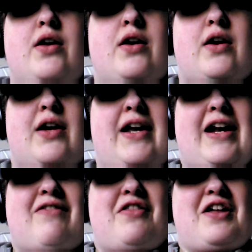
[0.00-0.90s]
Uh, I
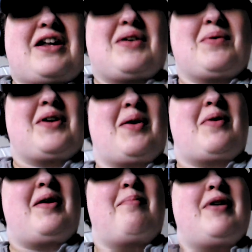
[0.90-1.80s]
can't even think of the word I
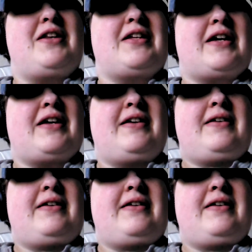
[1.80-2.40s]
want, but, uh,